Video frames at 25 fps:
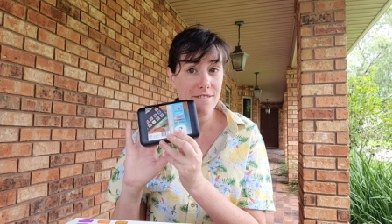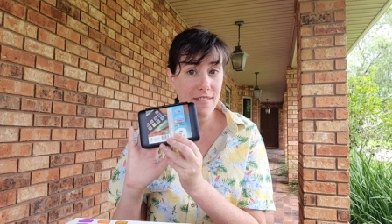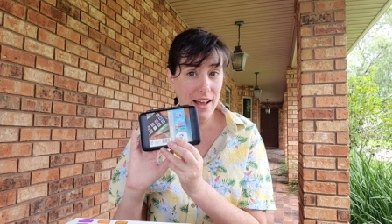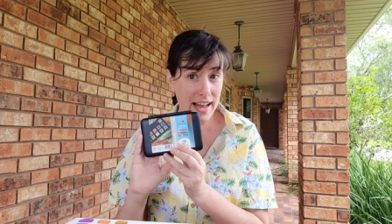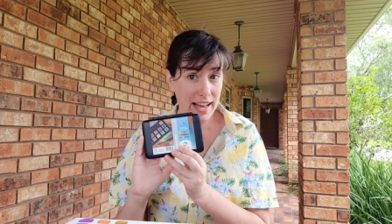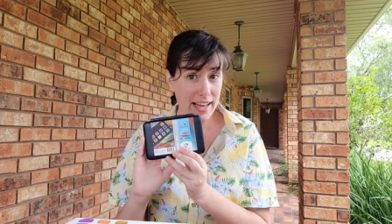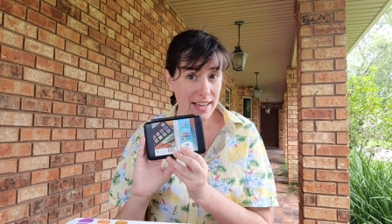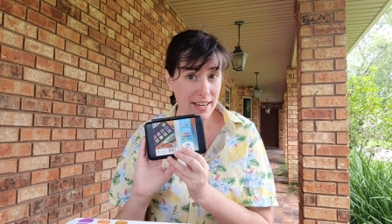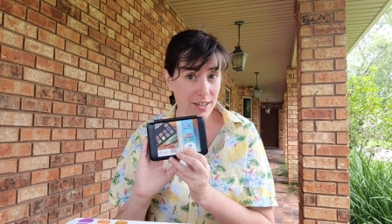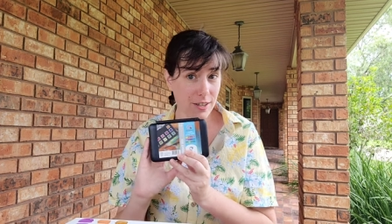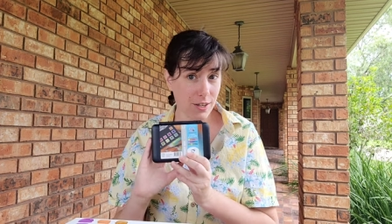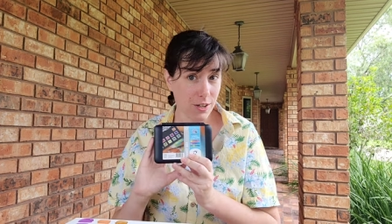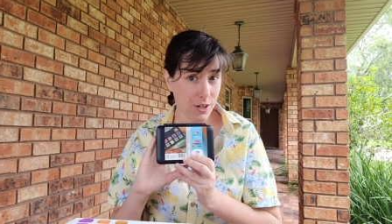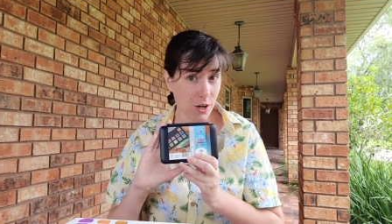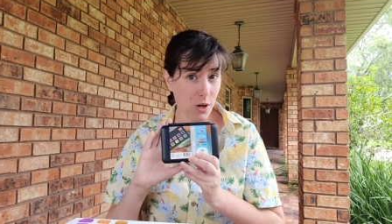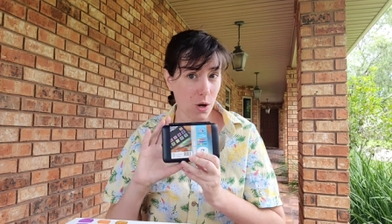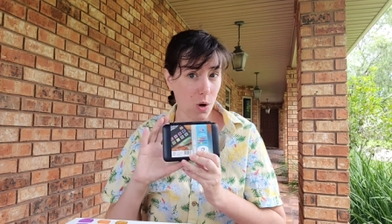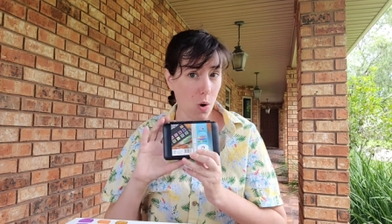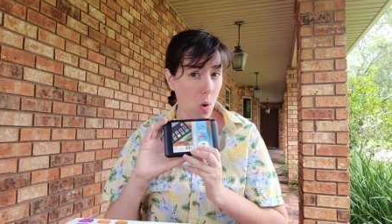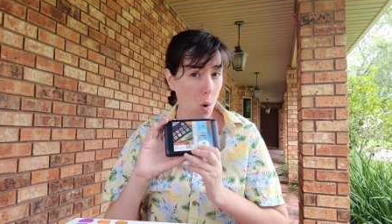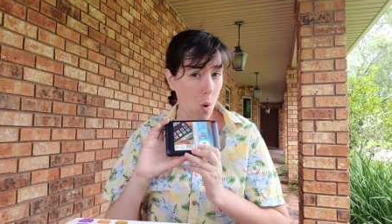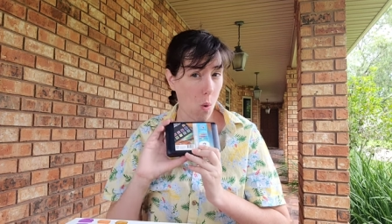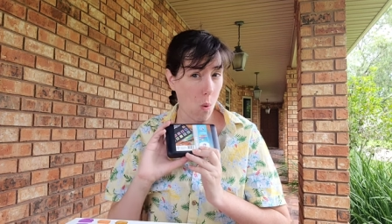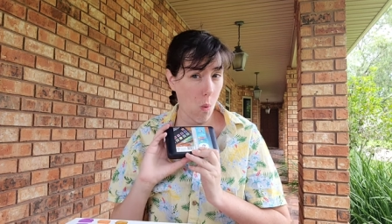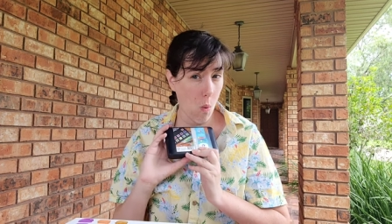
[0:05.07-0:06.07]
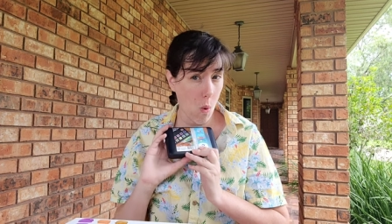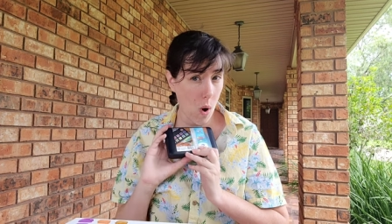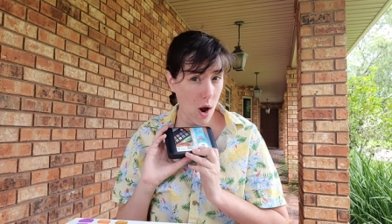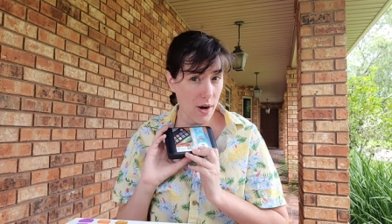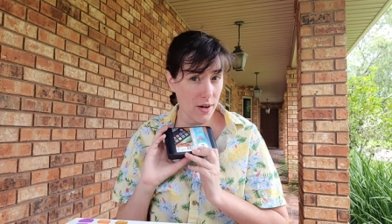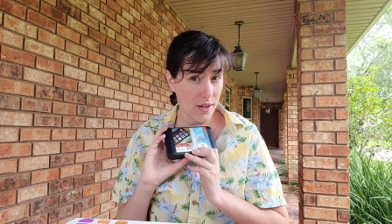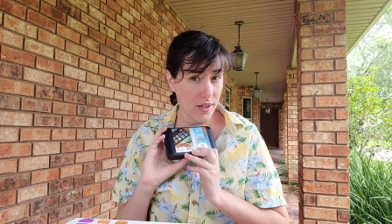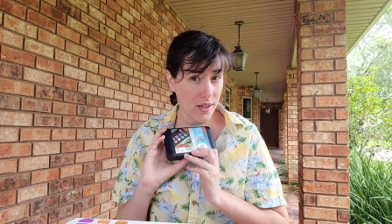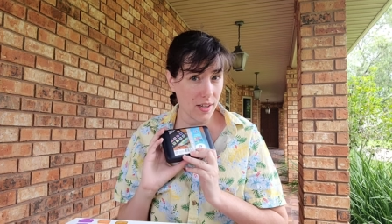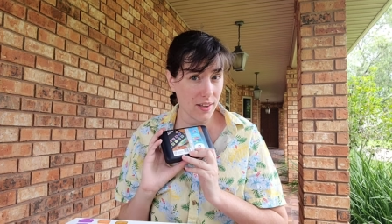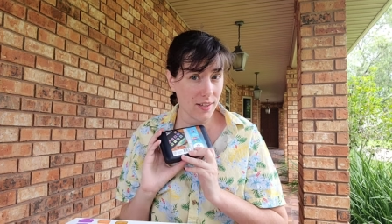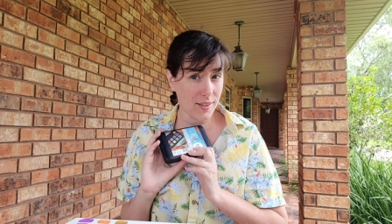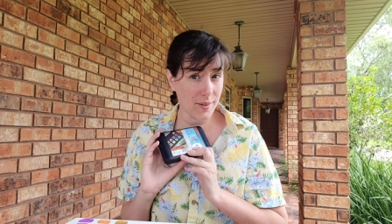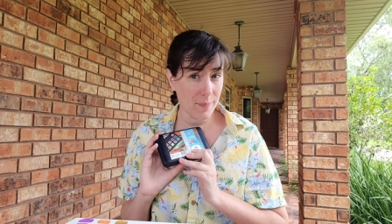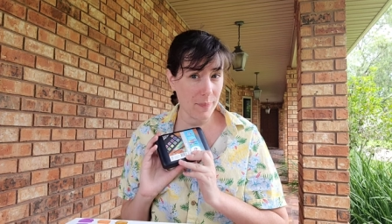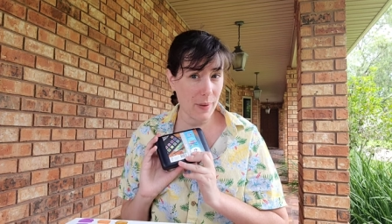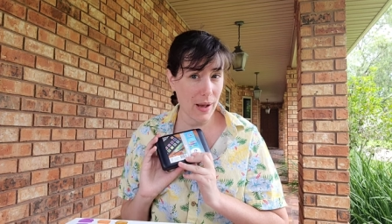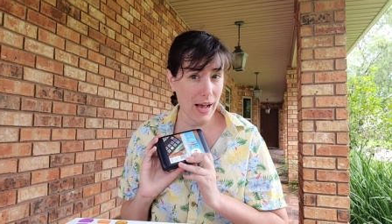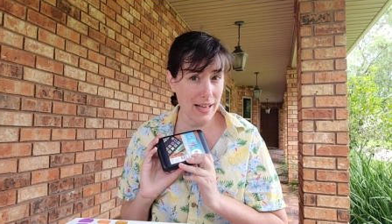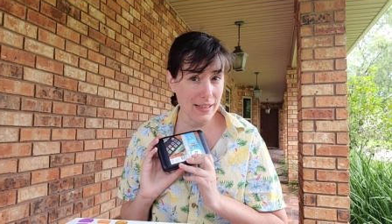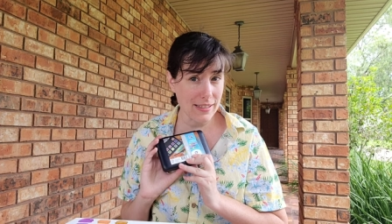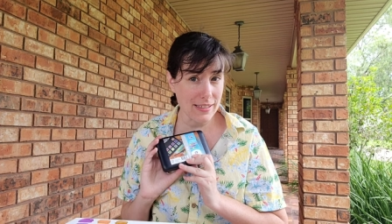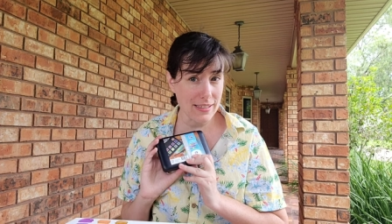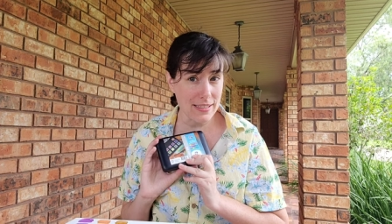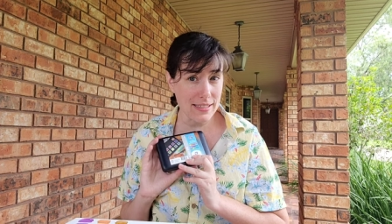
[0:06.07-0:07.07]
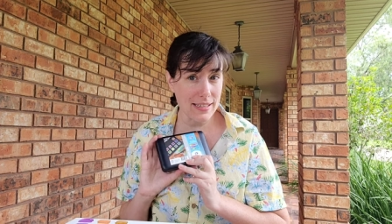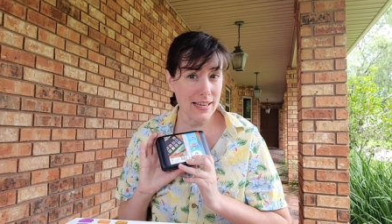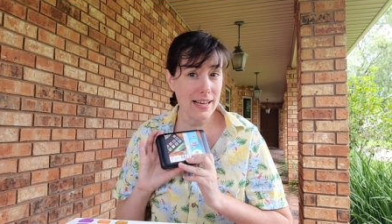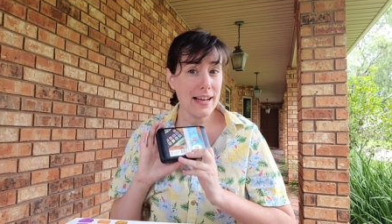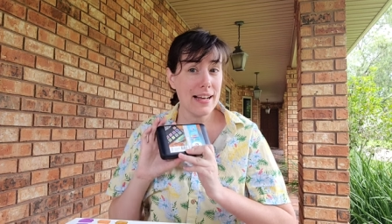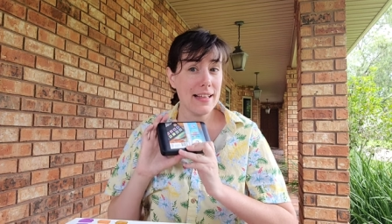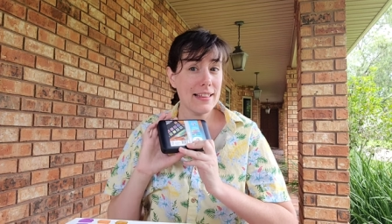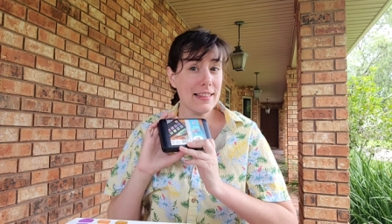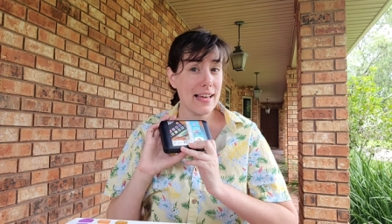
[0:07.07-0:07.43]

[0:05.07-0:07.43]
Van Gogh watercolor palette